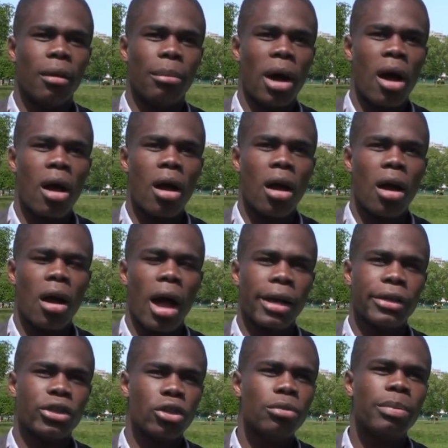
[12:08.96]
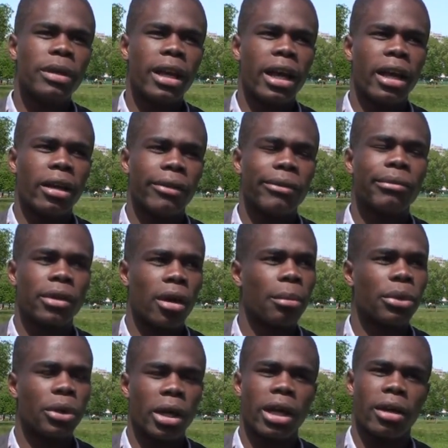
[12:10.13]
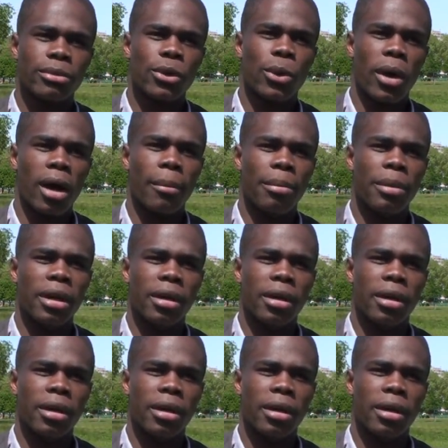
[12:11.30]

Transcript: But I do play computer games quite a bit.